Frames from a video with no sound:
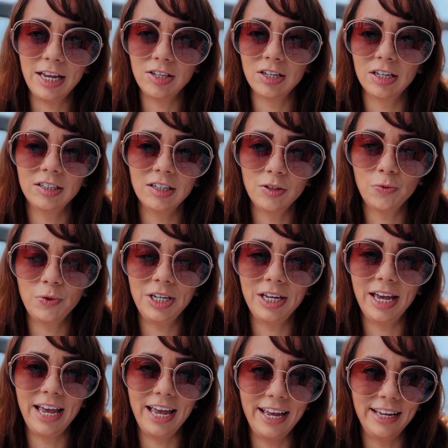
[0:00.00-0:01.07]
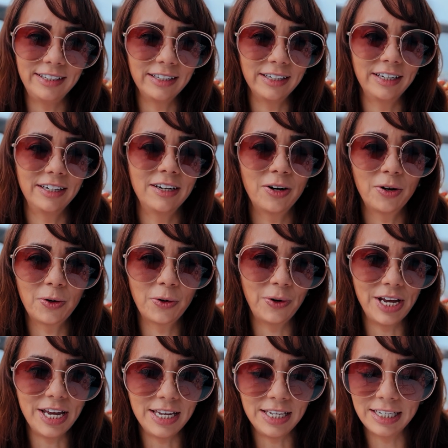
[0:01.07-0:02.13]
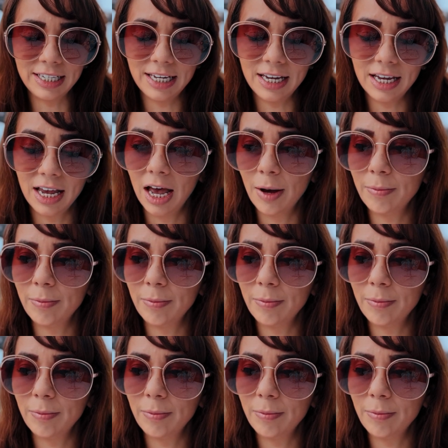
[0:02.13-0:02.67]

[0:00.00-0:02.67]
It's not that we ate like crazy,